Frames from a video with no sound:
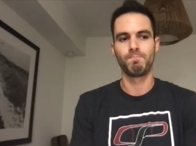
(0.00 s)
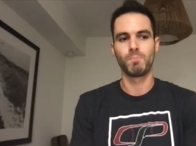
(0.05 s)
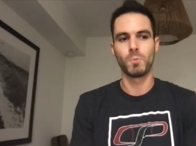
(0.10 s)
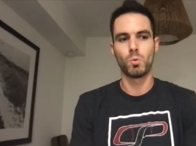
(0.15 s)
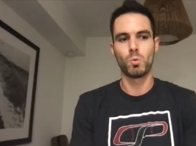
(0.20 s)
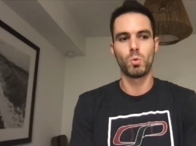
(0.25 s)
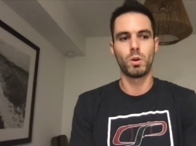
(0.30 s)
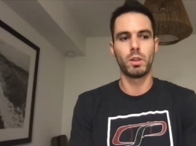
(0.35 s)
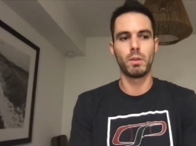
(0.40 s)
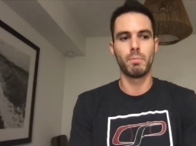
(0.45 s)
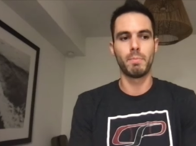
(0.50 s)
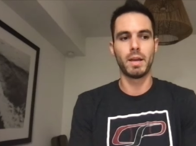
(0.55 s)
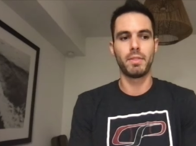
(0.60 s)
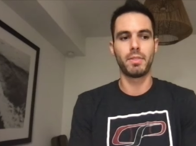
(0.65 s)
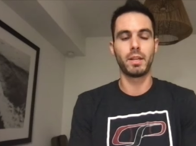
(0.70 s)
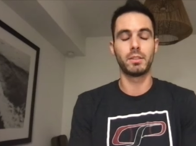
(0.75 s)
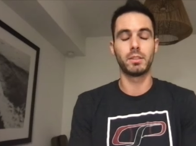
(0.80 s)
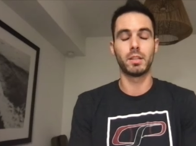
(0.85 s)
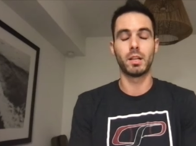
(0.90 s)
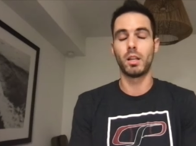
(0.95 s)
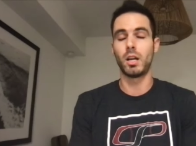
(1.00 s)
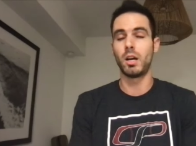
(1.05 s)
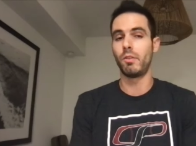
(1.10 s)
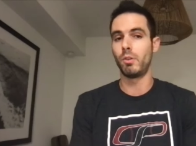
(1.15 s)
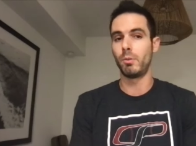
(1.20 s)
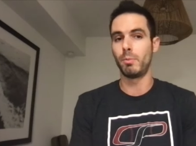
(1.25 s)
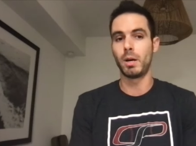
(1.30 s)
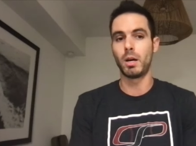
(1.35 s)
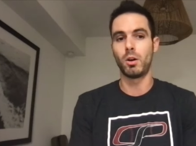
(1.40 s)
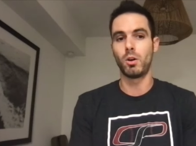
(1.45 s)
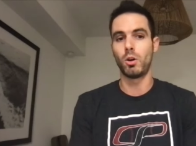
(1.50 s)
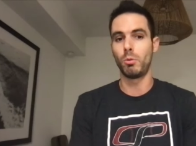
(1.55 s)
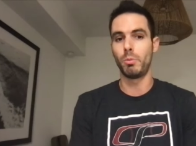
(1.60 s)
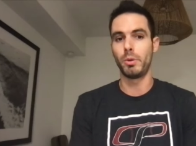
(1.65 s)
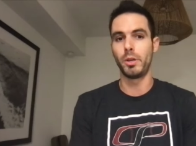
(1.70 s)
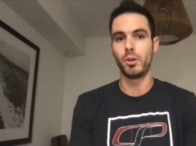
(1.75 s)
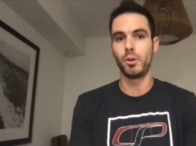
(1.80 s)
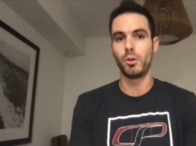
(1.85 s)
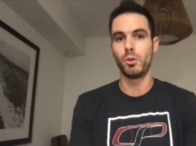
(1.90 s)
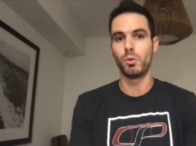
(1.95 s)
one of the main things I loved about
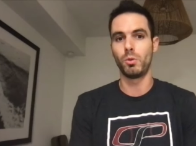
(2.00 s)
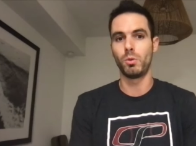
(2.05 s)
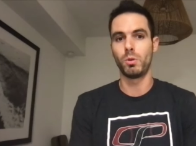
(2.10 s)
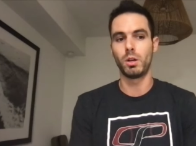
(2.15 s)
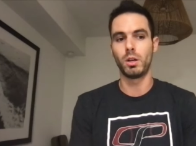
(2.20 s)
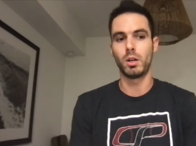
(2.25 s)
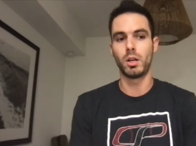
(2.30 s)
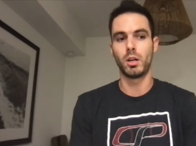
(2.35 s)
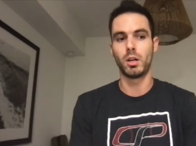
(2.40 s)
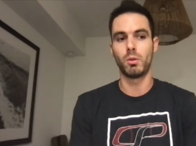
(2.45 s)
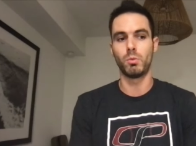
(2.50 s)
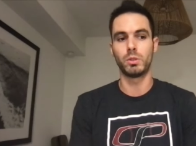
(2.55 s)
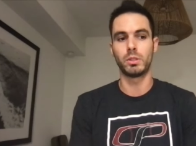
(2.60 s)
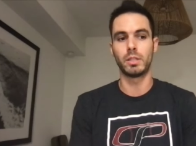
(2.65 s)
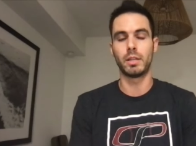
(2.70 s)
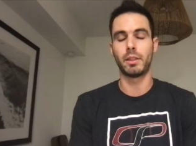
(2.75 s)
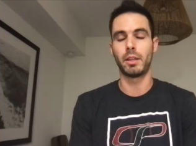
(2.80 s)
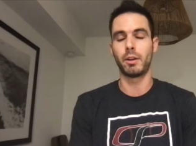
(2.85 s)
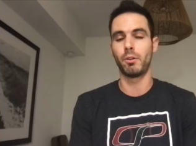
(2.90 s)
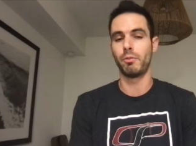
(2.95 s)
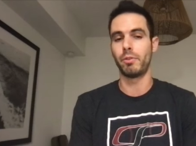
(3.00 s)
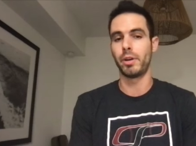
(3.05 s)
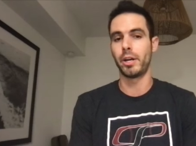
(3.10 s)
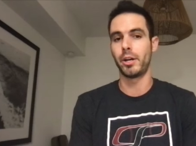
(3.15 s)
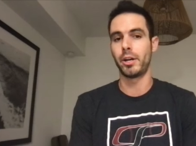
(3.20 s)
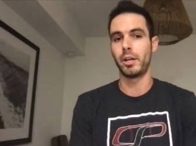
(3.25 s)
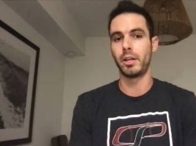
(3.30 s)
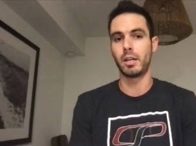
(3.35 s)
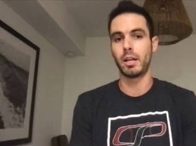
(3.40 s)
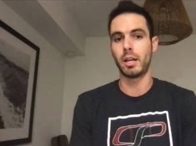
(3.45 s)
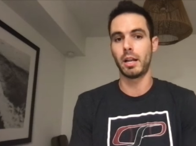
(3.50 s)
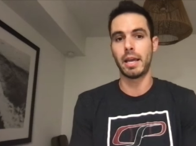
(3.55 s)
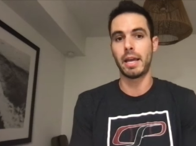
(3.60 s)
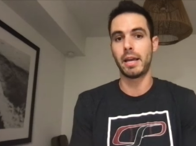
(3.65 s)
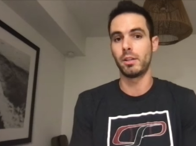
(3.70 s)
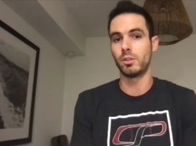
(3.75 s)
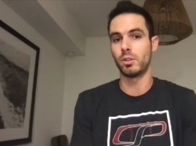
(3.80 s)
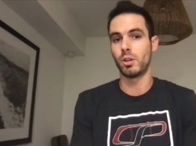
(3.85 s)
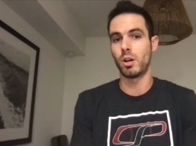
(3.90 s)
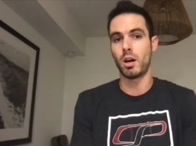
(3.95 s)
OBU uh, was that they were very kind of
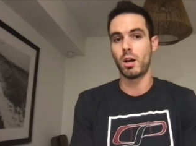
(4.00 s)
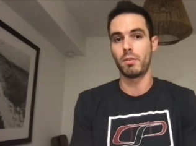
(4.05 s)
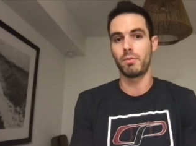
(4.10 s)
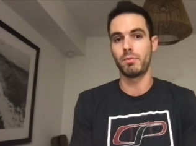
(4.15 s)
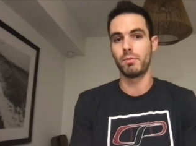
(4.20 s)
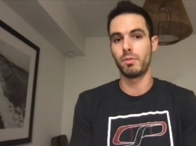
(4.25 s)
hands off.